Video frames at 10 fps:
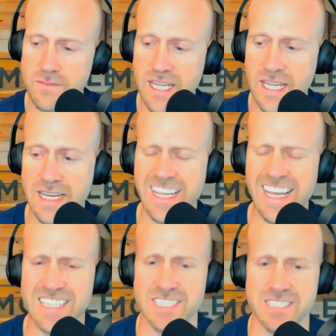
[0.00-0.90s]
And he
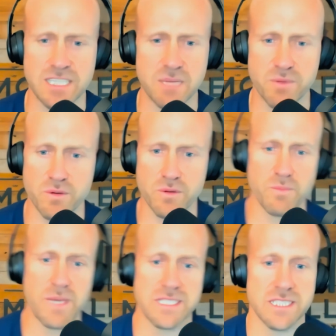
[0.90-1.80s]
had this simple
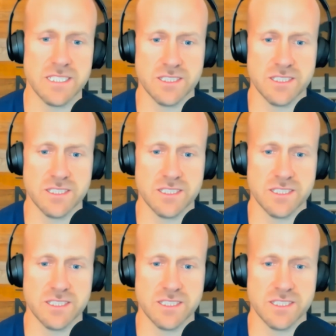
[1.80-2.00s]
message.